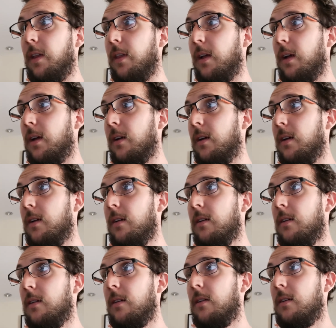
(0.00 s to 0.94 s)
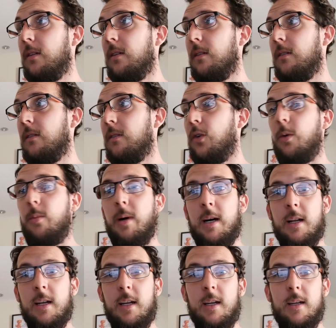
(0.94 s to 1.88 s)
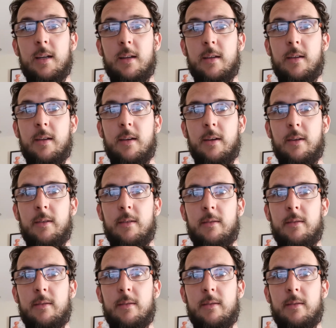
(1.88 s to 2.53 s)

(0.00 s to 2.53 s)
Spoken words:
anything too badly, so